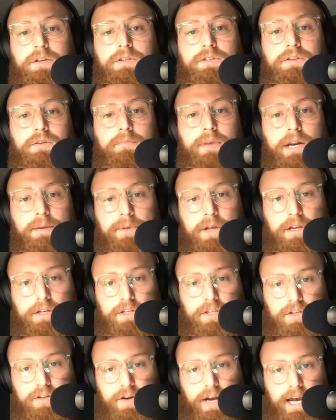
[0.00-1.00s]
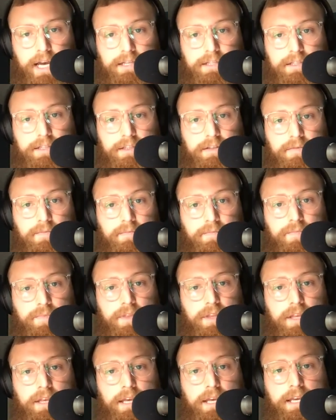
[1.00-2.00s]
So metabolic stress
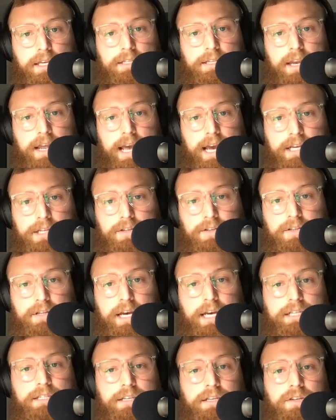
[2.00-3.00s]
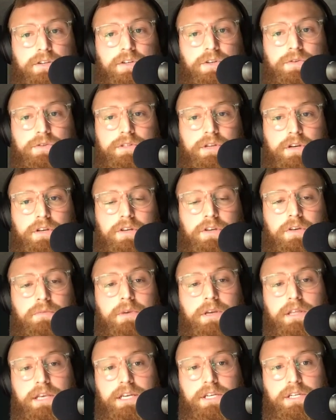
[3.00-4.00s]
is an exercise-induced
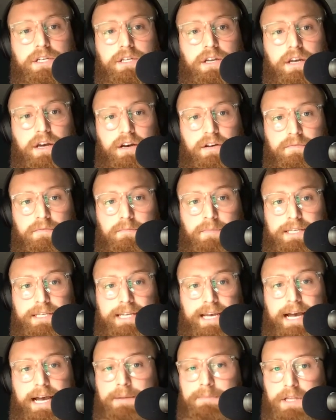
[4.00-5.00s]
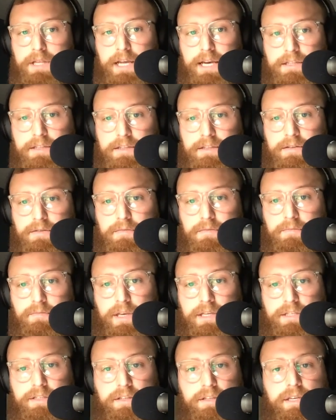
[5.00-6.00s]
accumulation of metabolites,
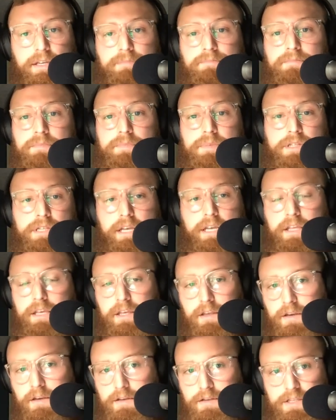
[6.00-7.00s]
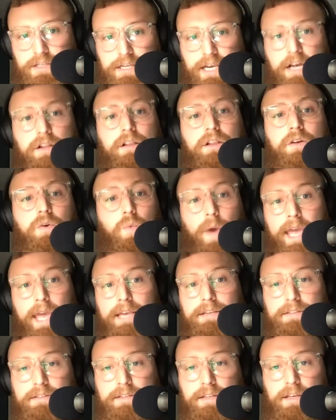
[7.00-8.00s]
basically cell
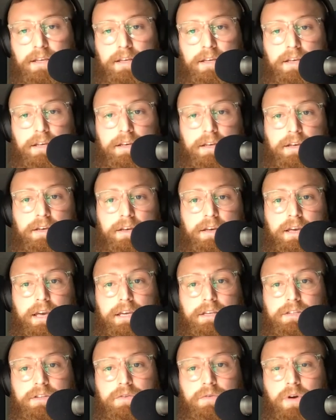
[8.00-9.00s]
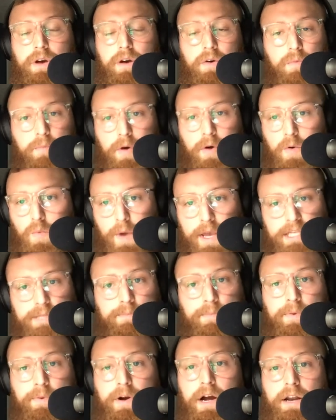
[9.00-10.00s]
waste. Okay, so a
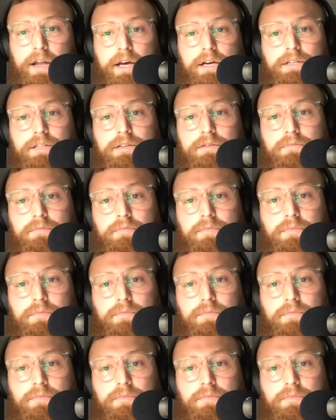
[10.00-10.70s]
waste product